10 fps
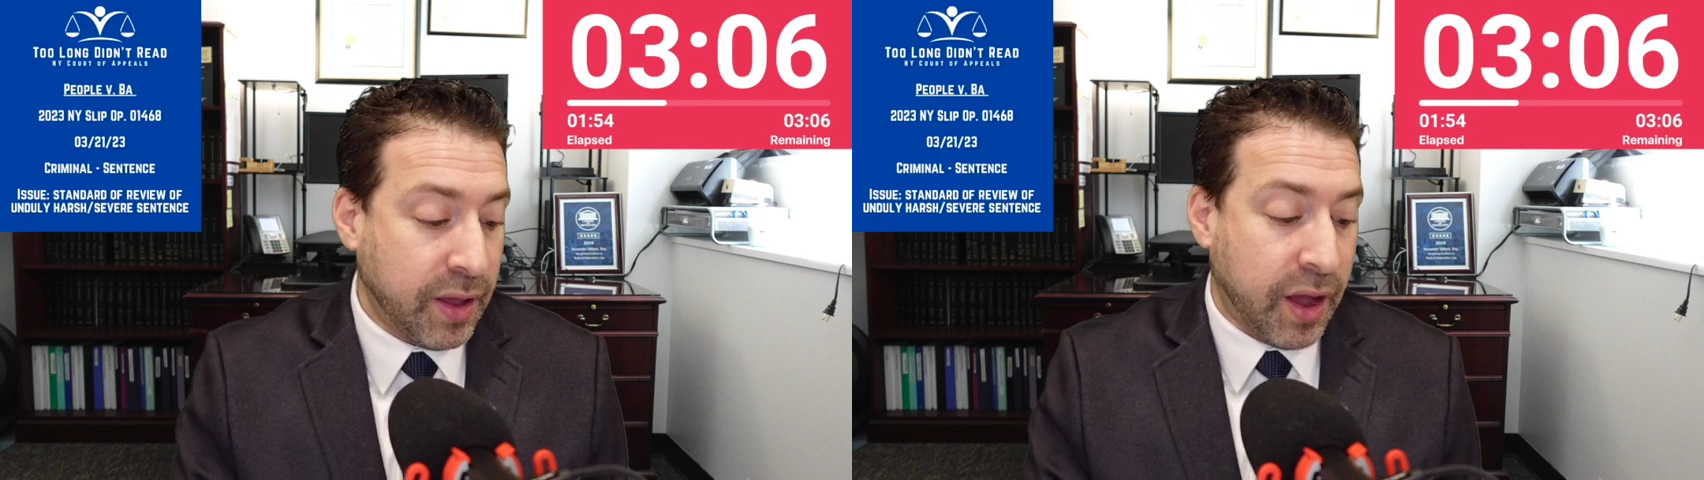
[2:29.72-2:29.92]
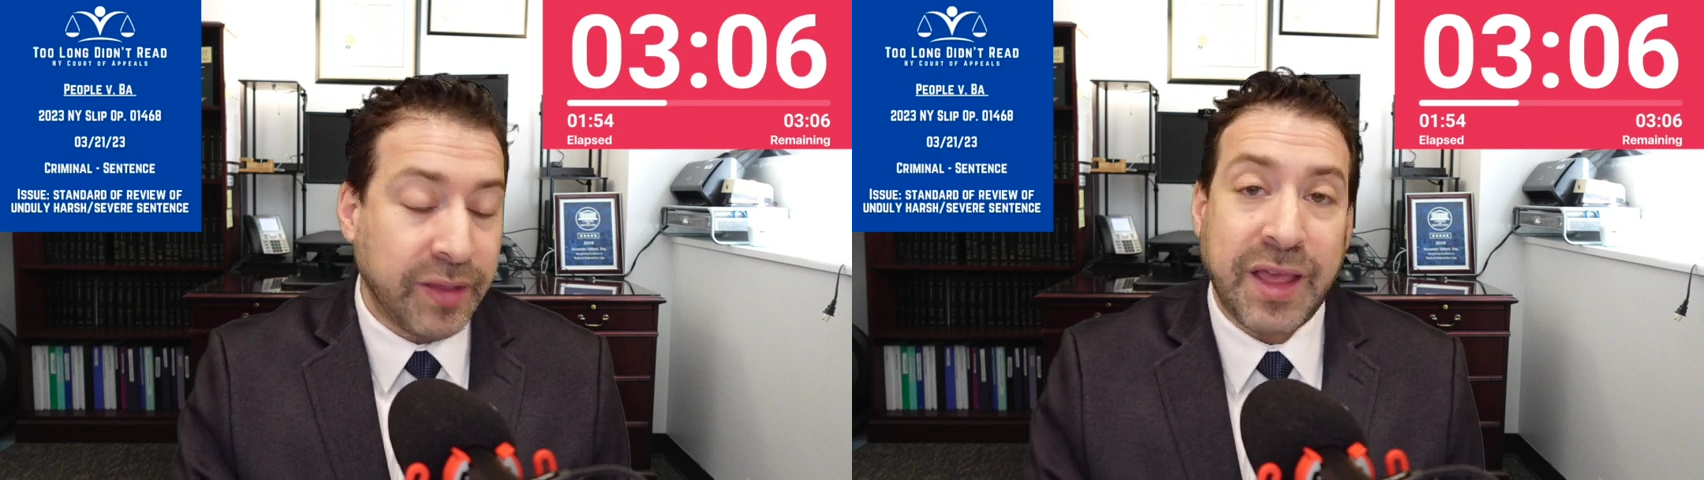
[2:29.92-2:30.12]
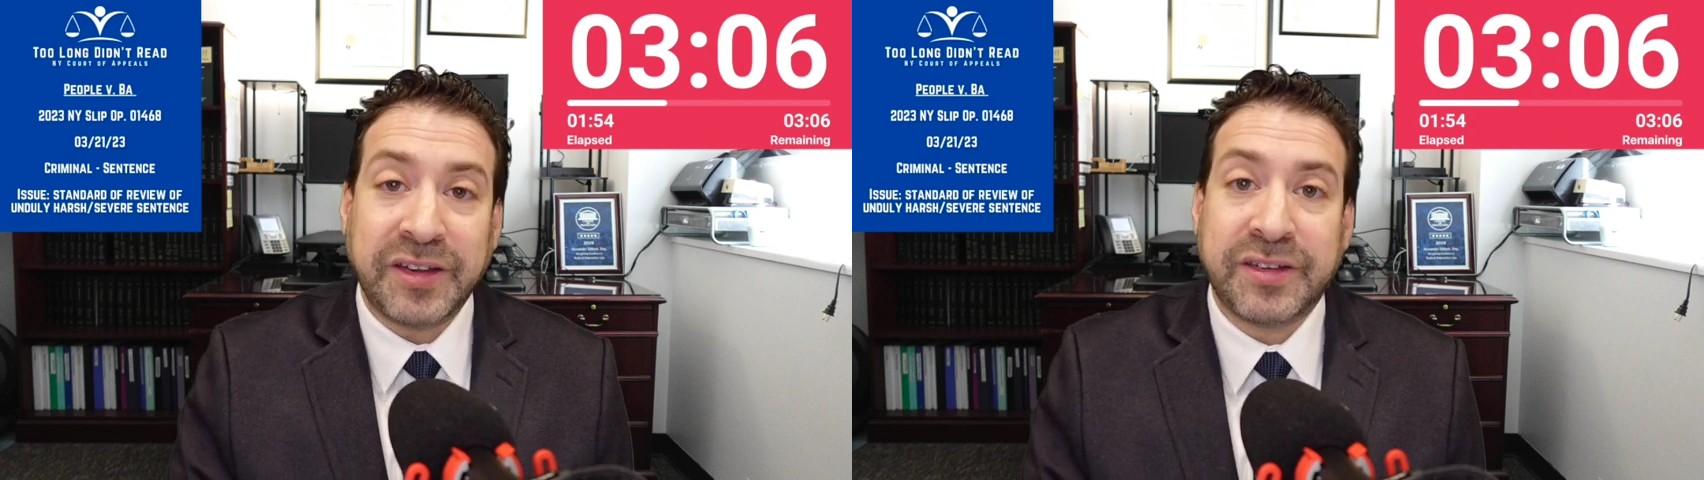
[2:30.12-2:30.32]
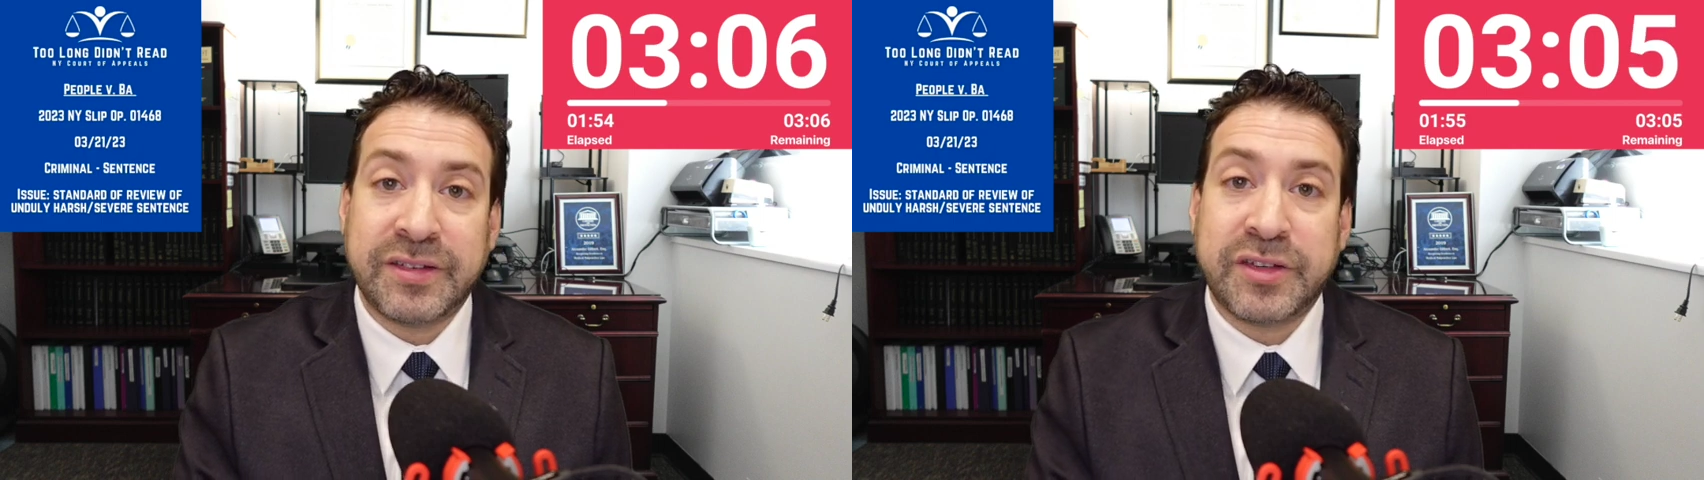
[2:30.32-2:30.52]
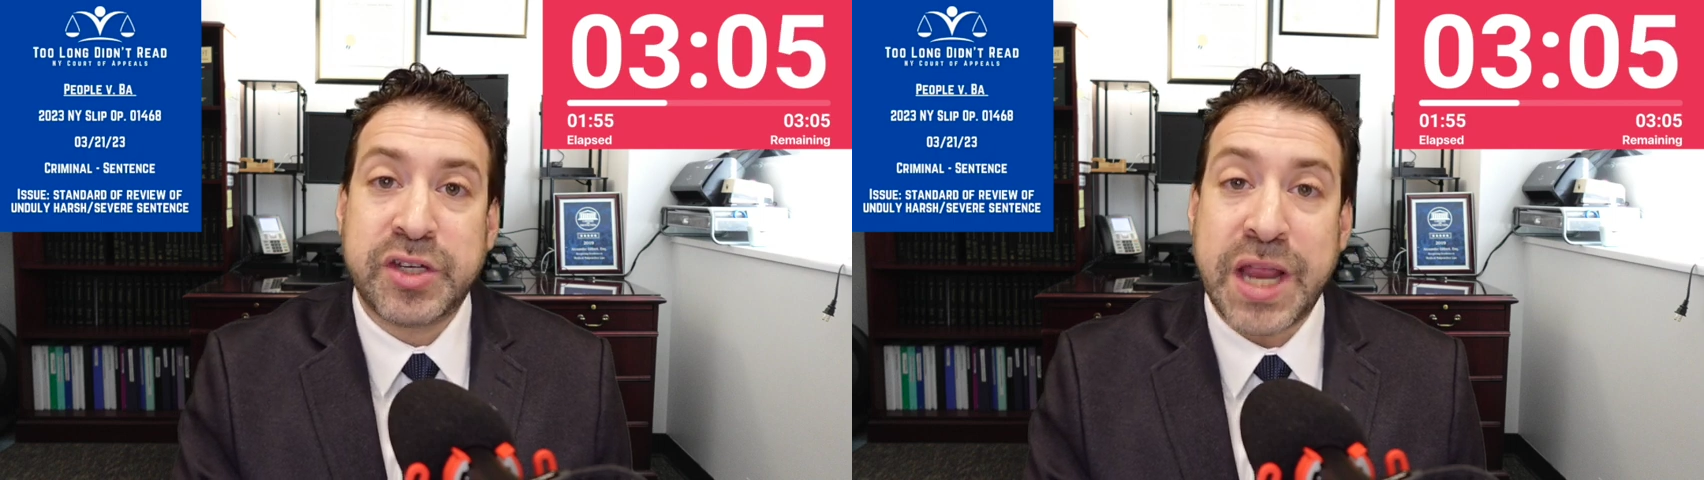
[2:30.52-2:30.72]

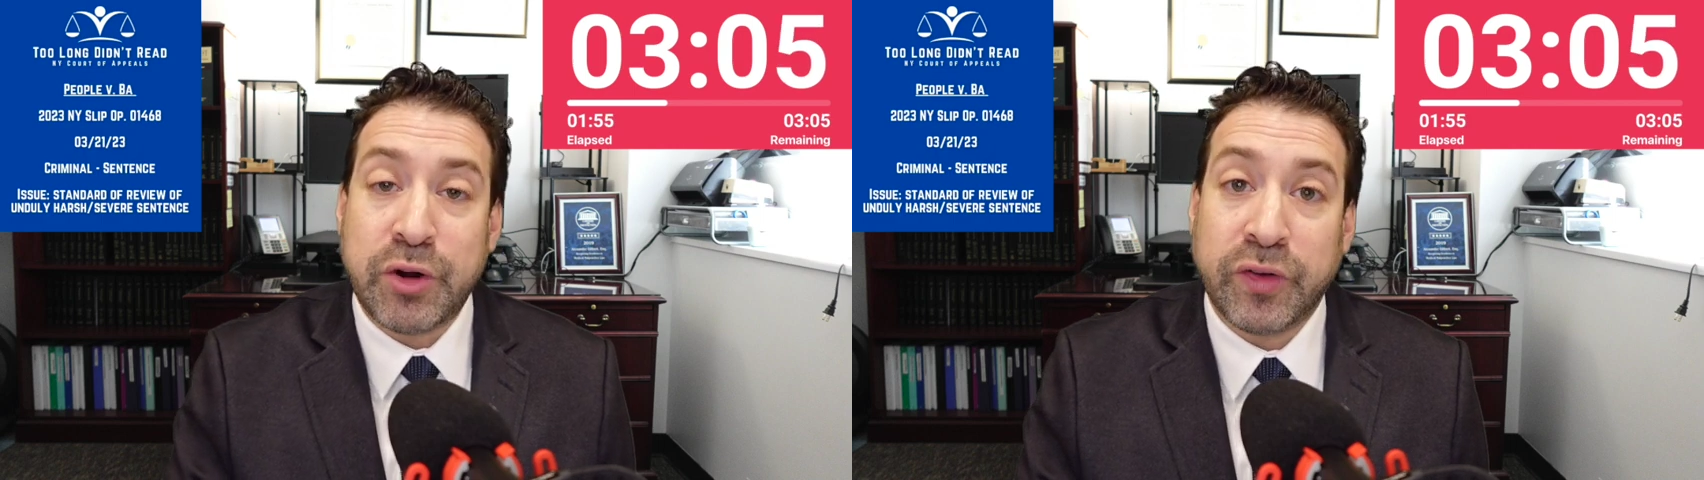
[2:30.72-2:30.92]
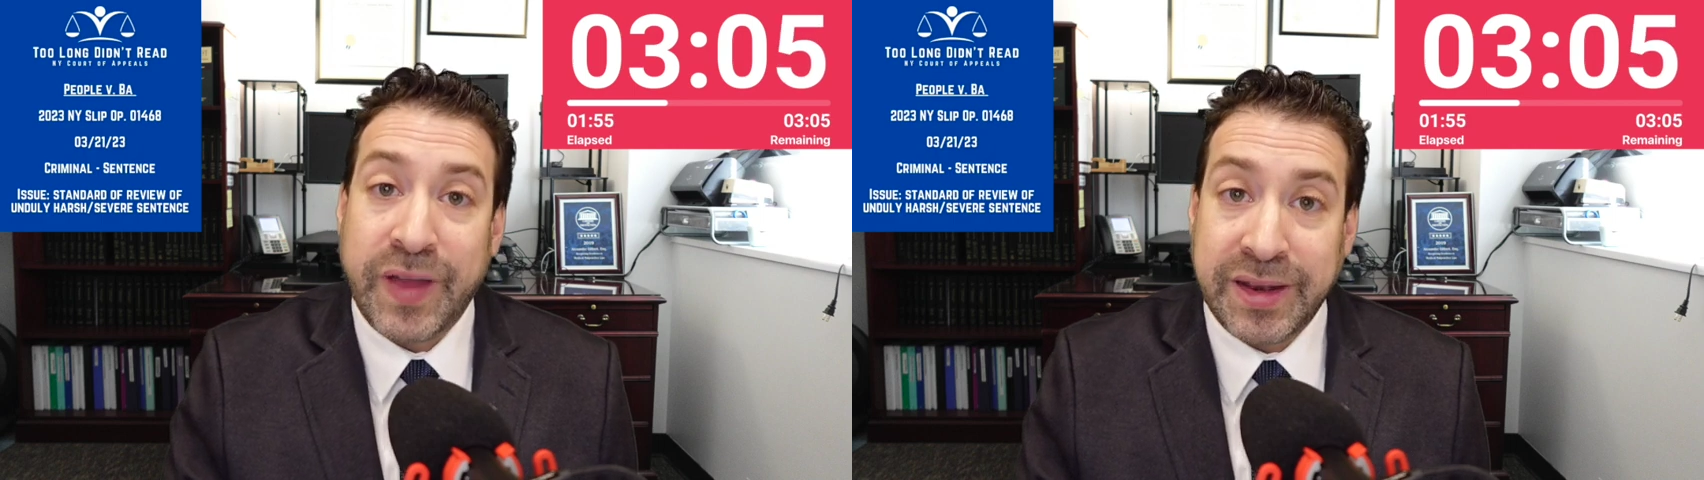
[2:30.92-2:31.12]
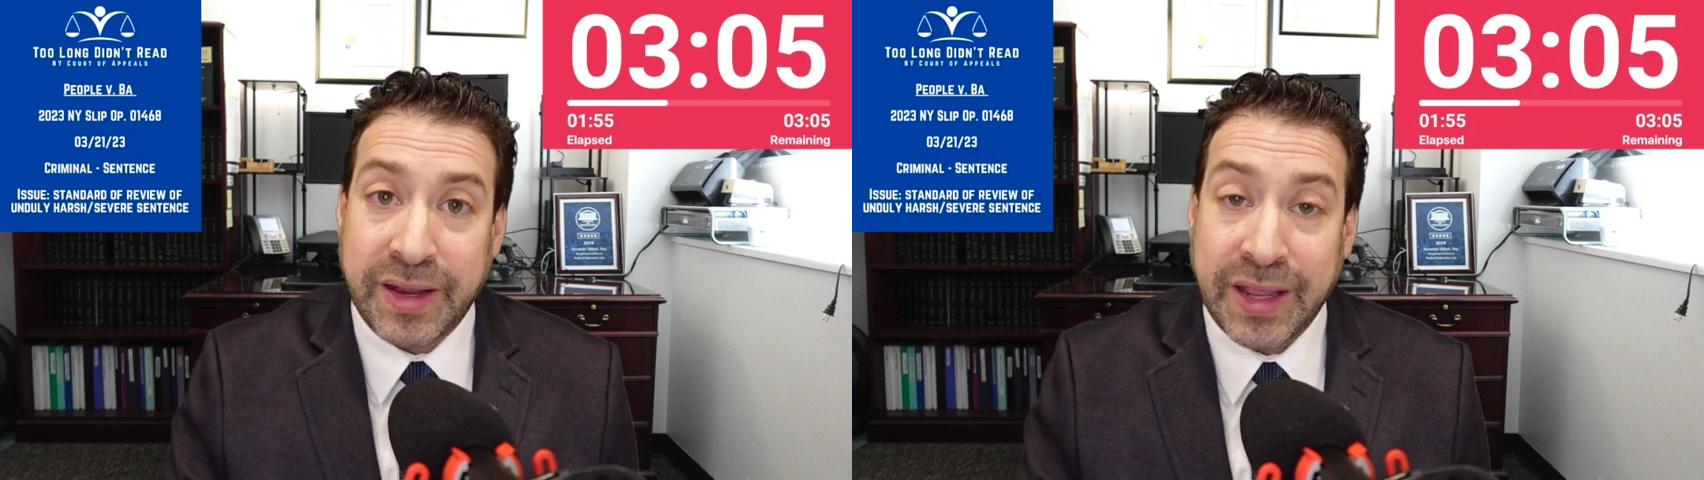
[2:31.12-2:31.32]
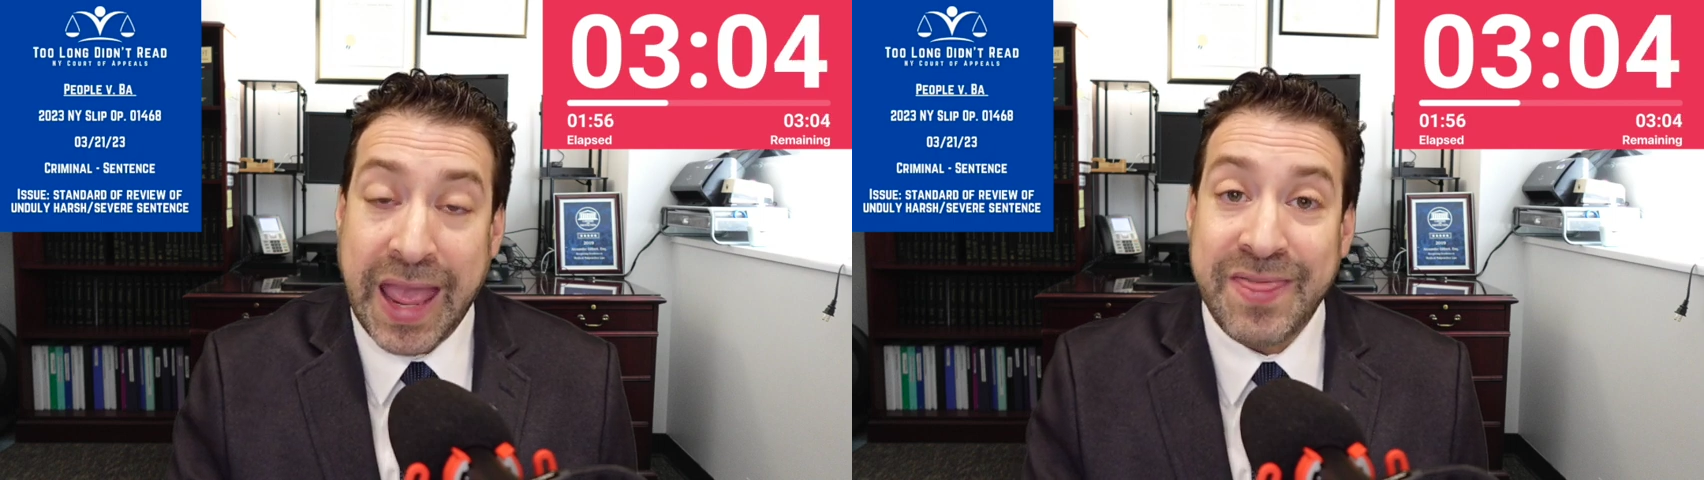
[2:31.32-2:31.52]
unlicensed general vending.